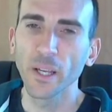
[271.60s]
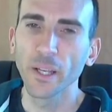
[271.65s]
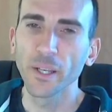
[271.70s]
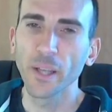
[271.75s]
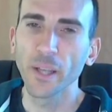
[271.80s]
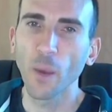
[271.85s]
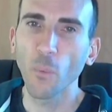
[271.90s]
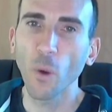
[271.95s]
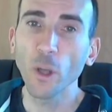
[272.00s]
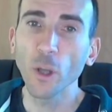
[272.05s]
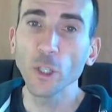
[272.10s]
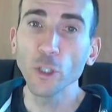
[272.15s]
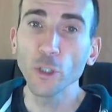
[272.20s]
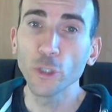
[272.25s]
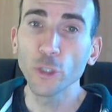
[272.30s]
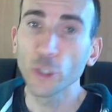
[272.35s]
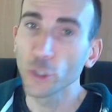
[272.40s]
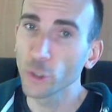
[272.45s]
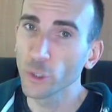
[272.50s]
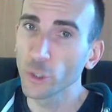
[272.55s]
Now what you
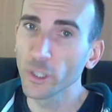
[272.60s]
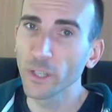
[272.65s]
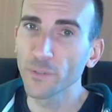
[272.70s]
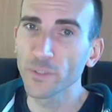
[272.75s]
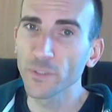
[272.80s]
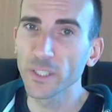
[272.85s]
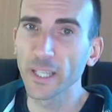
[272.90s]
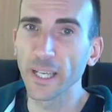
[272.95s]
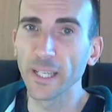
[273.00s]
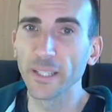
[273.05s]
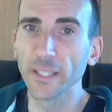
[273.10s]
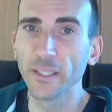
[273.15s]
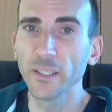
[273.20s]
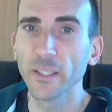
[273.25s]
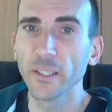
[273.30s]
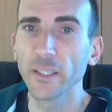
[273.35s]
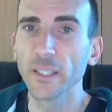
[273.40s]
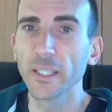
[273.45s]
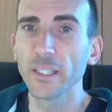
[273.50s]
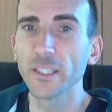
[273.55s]
should have seen
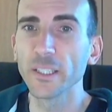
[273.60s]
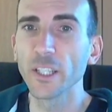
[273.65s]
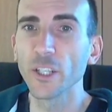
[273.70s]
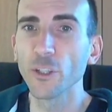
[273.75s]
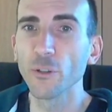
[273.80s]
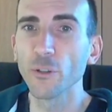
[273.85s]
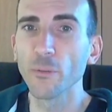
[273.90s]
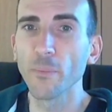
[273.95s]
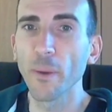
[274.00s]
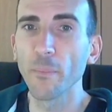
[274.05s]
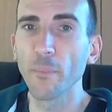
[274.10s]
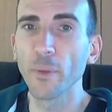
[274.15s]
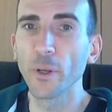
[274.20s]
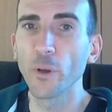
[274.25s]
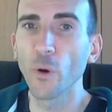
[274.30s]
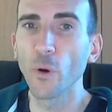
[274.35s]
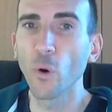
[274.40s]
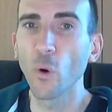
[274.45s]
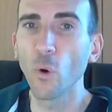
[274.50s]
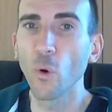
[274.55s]
is that you
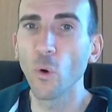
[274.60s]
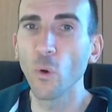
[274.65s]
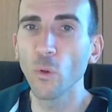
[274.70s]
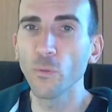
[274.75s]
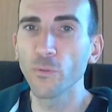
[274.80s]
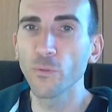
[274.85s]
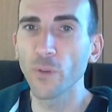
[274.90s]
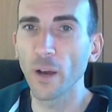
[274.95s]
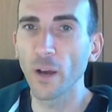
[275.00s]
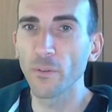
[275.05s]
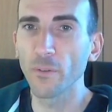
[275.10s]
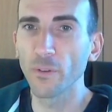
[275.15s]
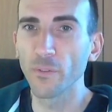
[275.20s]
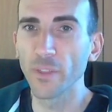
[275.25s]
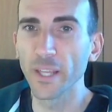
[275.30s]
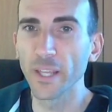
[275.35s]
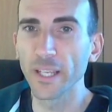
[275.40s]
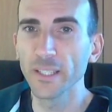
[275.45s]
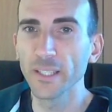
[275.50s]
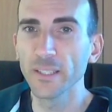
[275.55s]
remembered all 5 of
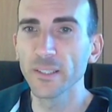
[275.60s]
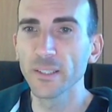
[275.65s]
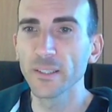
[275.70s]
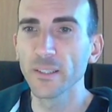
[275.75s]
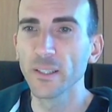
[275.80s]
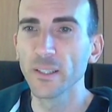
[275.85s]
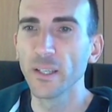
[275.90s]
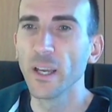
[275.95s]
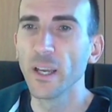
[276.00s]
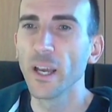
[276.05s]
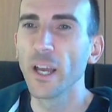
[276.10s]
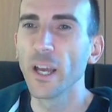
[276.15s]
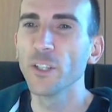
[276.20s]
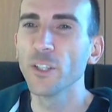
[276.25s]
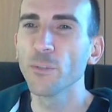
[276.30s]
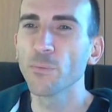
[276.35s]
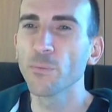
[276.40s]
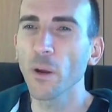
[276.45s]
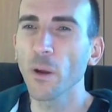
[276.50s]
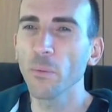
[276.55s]
these, and
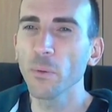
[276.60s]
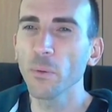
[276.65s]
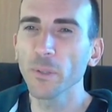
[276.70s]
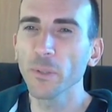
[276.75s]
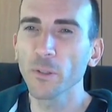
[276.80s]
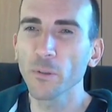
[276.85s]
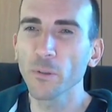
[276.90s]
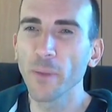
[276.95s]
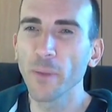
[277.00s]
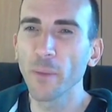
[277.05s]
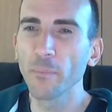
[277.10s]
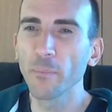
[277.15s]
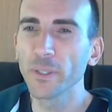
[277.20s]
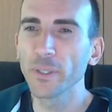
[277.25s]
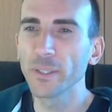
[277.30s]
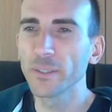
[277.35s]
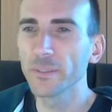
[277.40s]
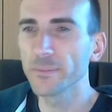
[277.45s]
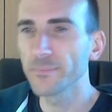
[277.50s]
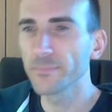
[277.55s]
you probably
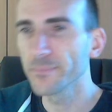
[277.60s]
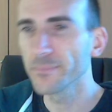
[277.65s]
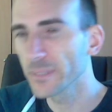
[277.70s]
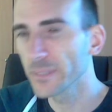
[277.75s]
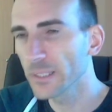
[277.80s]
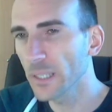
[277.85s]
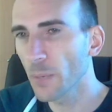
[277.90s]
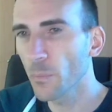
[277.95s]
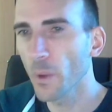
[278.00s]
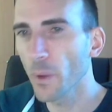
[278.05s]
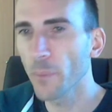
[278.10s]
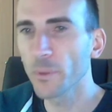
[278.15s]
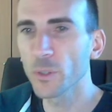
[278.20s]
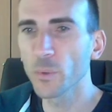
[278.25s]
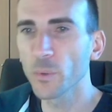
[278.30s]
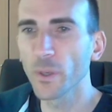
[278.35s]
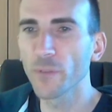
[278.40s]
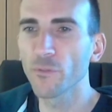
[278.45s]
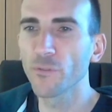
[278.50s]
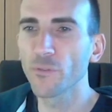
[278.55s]
remembered somewhere
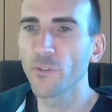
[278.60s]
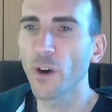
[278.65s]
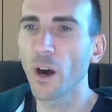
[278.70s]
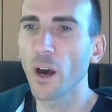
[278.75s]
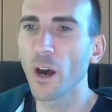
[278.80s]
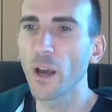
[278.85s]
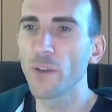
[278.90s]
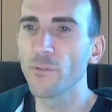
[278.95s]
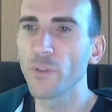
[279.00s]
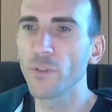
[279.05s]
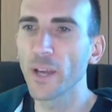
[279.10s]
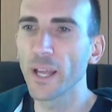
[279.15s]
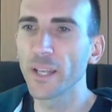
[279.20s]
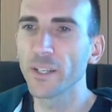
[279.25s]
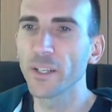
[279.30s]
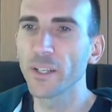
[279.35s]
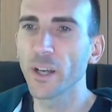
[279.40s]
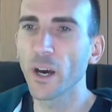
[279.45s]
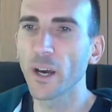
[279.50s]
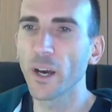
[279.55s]
between 5
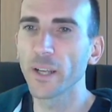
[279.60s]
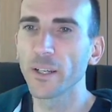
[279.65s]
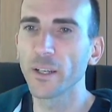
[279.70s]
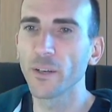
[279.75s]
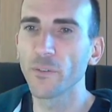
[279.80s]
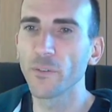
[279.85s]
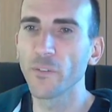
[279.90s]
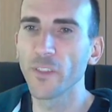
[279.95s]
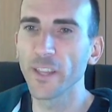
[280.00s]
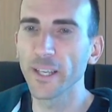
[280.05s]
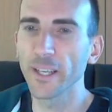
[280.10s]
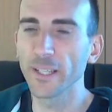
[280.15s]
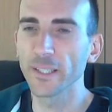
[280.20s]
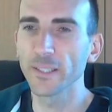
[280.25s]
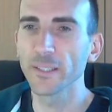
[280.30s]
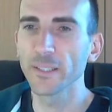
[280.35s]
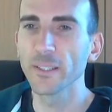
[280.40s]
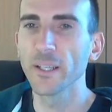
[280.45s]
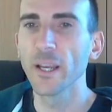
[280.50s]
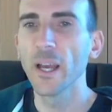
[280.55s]
and 9 of
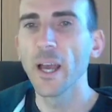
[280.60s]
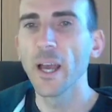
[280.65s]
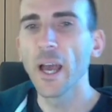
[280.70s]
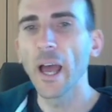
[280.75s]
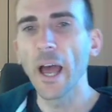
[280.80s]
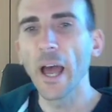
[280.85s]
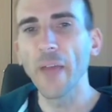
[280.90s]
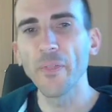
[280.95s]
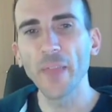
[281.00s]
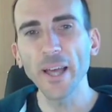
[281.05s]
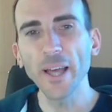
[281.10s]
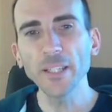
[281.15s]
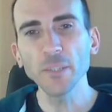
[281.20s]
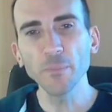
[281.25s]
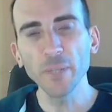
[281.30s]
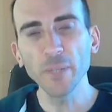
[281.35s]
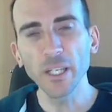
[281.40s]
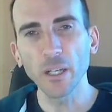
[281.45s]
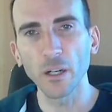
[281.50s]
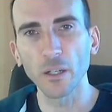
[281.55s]
these. And that's
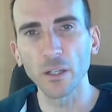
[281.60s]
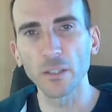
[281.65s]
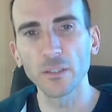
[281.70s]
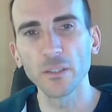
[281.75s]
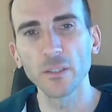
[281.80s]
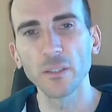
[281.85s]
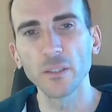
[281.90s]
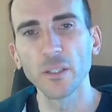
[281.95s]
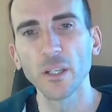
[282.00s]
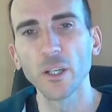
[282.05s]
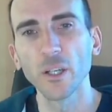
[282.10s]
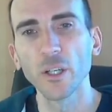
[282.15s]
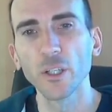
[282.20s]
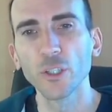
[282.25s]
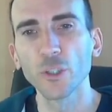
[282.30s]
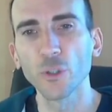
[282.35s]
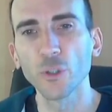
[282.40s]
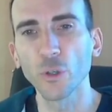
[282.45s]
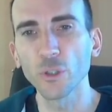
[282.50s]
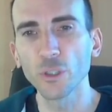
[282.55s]
because
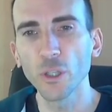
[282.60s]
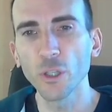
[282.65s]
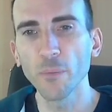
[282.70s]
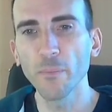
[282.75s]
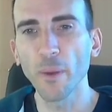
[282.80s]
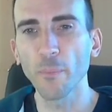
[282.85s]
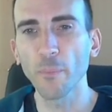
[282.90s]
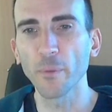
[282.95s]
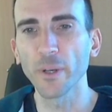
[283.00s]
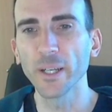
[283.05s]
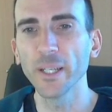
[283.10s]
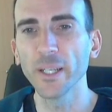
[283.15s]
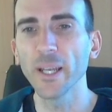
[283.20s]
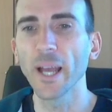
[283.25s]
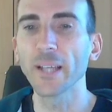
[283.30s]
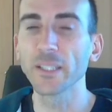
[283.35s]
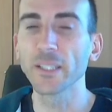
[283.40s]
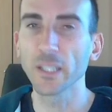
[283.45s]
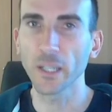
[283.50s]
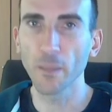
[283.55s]
short-term memory
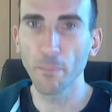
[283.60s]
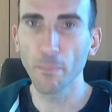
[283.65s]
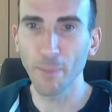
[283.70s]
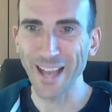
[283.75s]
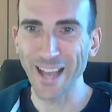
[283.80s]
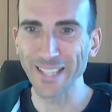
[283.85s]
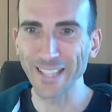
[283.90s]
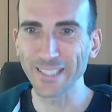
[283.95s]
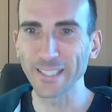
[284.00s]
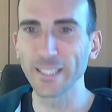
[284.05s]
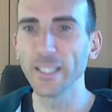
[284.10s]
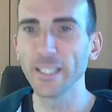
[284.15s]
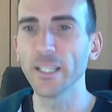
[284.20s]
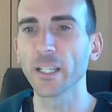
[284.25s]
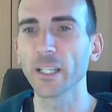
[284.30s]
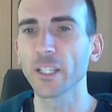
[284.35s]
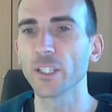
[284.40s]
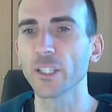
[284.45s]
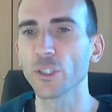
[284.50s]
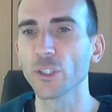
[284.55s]
has a capacity,
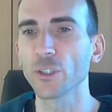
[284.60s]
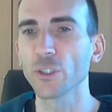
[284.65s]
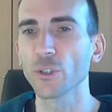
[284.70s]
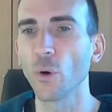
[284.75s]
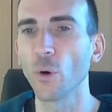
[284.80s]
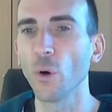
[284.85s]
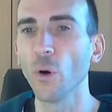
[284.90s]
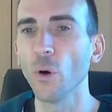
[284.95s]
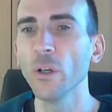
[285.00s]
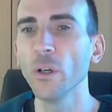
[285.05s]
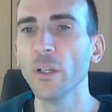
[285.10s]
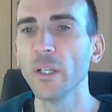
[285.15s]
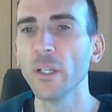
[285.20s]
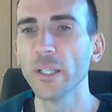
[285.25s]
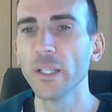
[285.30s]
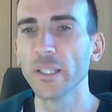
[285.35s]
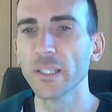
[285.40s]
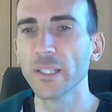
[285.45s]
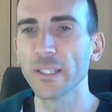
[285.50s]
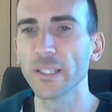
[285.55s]
it can store
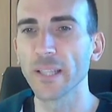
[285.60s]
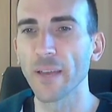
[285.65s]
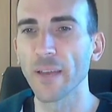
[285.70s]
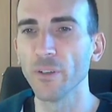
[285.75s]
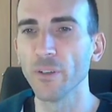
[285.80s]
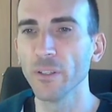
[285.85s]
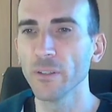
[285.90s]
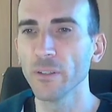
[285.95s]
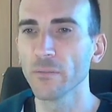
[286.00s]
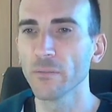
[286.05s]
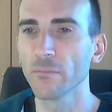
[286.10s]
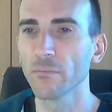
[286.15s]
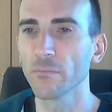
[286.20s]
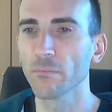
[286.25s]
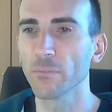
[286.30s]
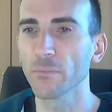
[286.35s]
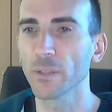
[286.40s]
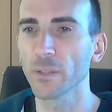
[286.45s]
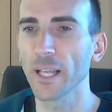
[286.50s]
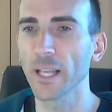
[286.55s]
7
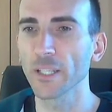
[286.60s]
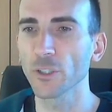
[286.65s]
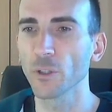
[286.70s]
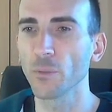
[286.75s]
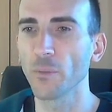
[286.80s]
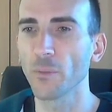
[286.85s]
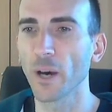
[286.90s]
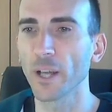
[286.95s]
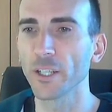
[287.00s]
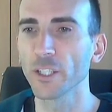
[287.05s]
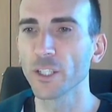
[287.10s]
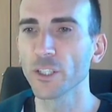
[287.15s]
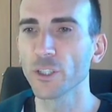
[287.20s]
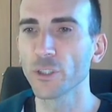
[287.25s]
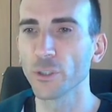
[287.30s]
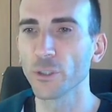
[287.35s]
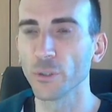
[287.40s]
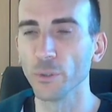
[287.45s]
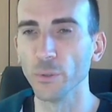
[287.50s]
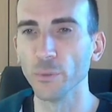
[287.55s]
plus or minus
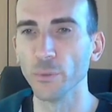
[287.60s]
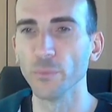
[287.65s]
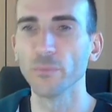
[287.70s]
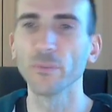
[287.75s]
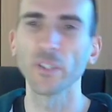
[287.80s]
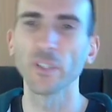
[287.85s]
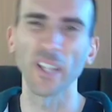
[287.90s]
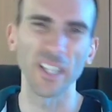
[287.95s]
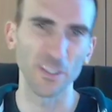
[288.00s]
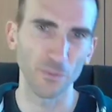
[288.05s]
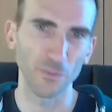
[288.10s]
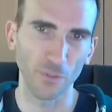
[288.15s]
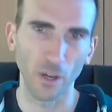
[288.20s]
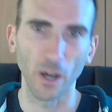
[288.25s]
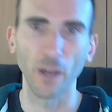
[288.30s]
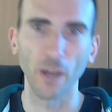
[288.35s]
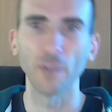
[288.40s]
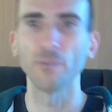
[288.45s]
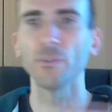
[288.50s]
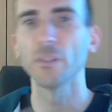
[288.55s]
2. So that's
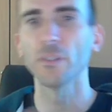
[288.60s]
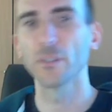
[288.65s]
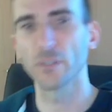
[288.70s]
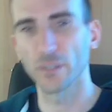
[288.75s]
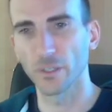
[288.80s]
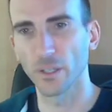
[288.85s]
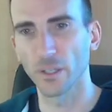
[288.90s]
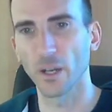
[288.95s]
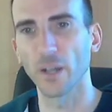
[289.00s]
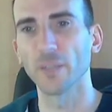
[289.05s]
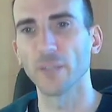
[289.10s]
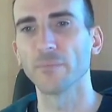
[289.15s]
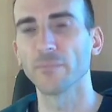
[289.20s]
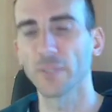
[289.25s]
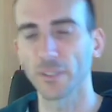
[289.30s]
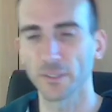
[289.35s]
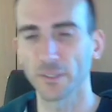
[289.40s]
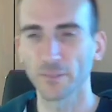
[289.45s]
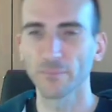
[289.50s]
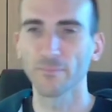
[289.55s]
5 to 9,
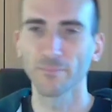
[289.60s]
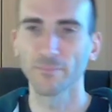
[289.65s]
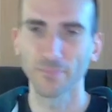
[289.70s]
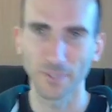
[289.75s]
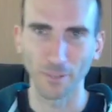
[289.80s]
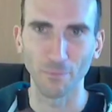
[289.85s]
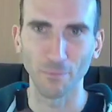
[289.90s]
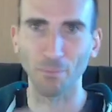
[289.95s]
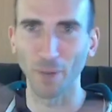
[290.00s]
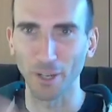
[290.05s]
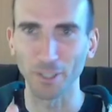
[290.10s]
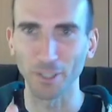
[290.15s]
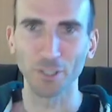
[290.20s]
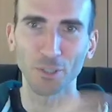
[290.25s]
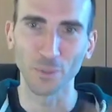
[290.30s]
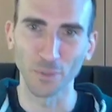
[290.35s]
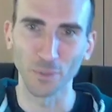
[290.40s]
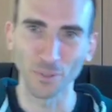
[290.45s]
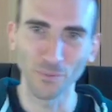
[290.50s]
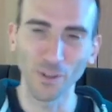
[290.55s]
because 7 minus
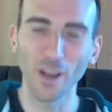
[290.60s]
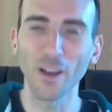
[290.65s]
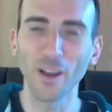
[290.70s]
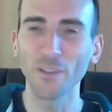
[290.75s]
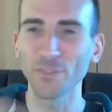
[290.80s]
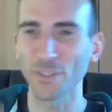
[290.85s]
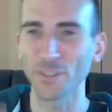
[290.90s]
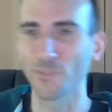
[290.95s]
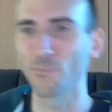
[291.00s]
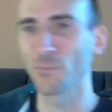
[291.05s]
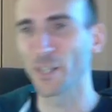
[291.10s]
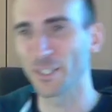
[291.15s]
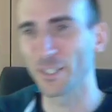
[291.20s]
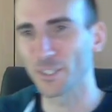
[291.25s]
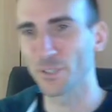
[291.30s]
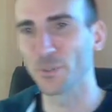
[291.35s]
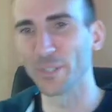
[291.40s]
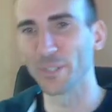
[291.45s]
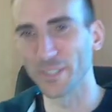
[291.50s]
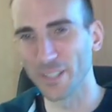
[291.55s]
2 is 5, 7 plus
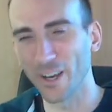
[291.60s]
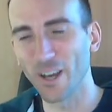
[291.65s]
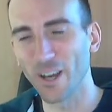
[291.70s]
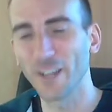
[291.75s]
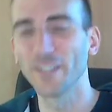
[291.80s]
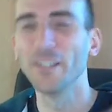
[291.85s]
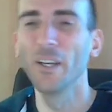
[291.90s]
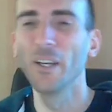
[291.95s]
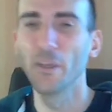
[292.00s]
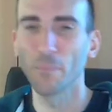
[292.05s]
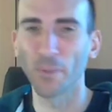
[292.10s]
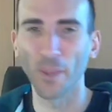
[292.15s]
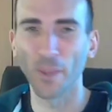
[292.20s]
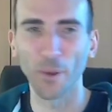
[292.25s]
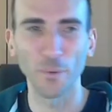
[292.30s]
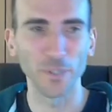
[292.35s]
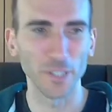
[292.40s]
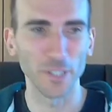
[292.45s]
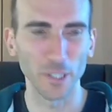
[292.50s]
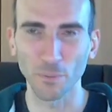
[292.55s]
2 is 9, but they
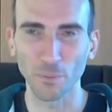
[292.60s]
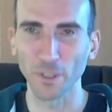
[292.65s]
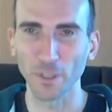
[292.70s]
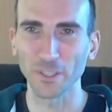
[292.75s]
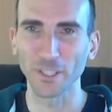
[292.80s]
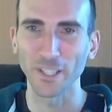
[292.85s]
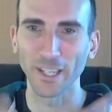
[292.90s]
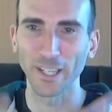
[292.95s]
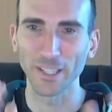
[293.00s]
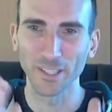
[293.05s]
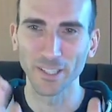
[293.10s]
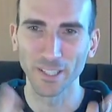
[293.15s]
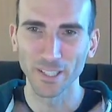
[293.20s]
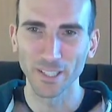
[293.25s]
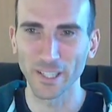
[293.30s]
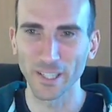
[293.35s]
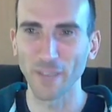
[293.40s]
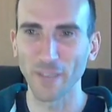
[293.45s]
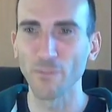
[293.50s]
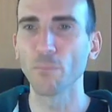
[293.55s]
always express it as
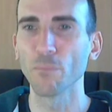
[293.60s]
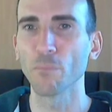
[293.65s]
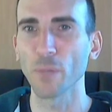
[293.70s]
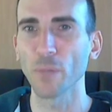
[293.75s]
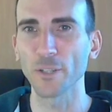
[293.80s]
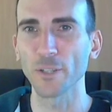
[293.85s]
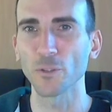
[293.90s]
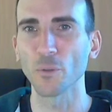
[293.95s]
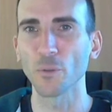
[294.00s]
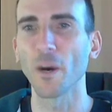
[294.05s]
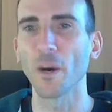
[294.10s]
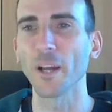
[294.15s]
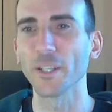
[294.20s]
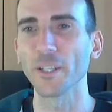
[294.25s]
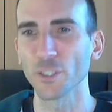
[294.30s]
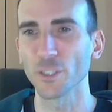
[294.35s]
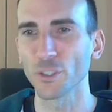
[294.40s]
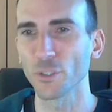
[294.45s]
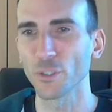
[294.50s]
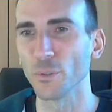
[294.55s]
7 plus or
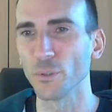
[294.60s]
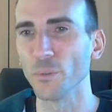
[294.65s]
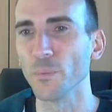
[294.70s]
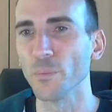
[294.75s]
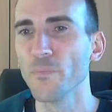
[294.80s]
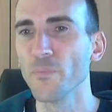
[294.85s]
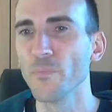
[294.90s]
minus 2.